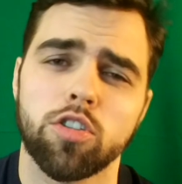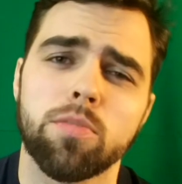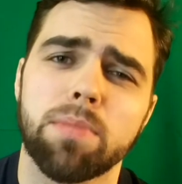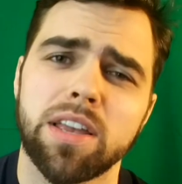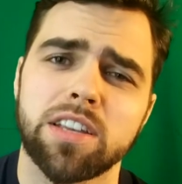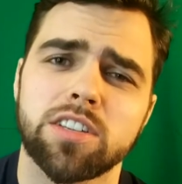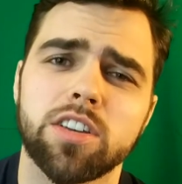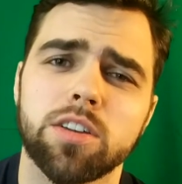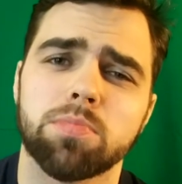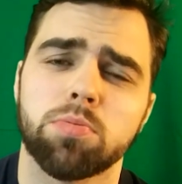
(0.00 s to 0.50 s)
the
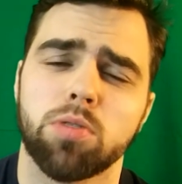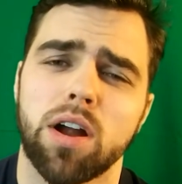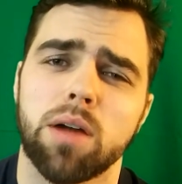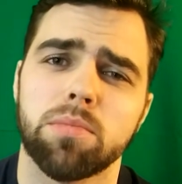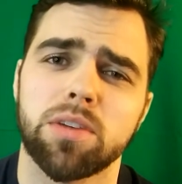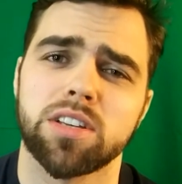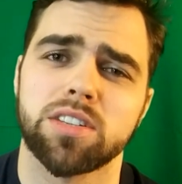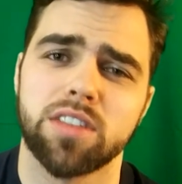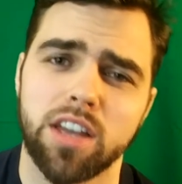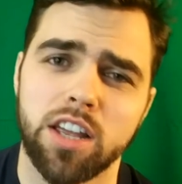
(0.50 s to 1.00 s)
basic
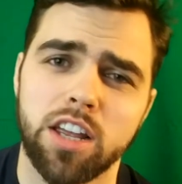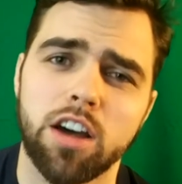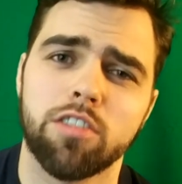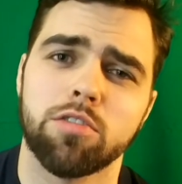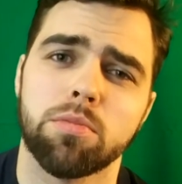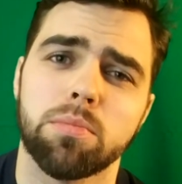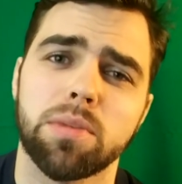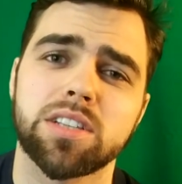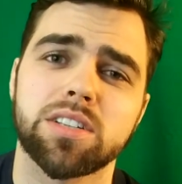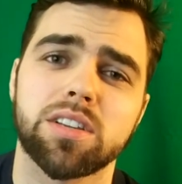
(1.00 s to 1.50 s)
premise that
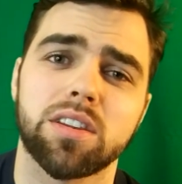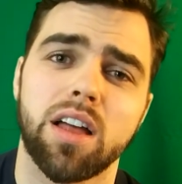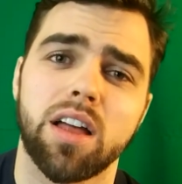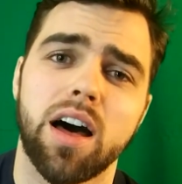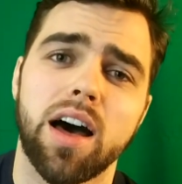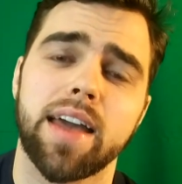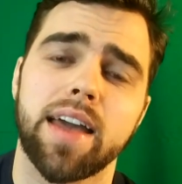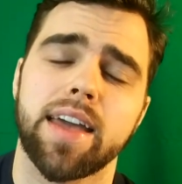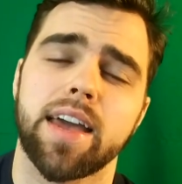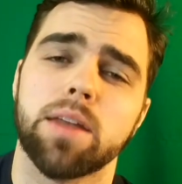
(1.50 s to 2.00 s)
governments
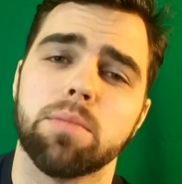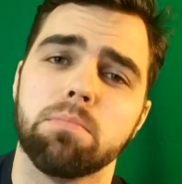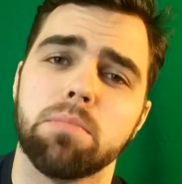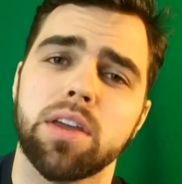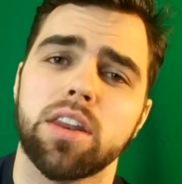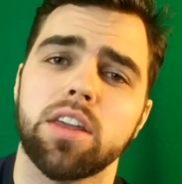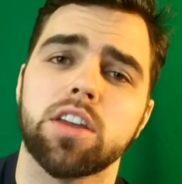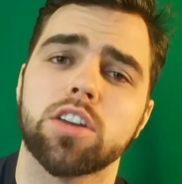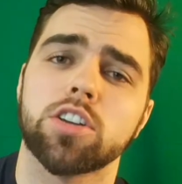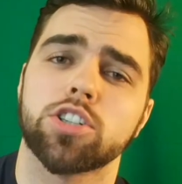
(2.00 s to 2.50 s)
lie and
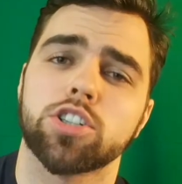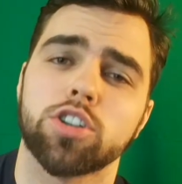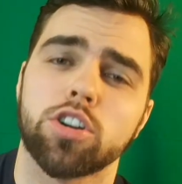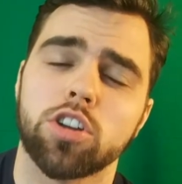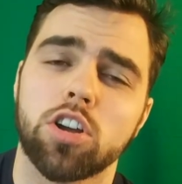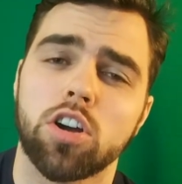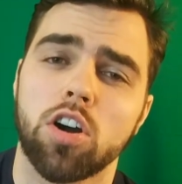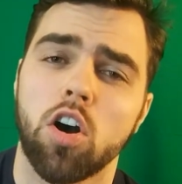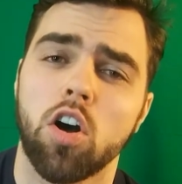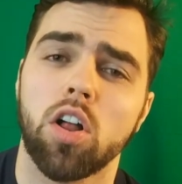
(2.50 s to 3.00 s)
media
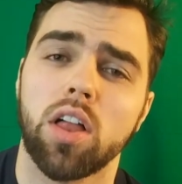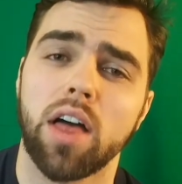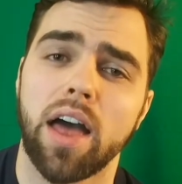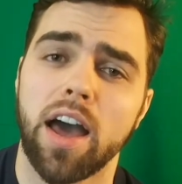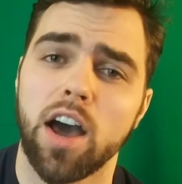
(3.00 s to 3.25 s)
should call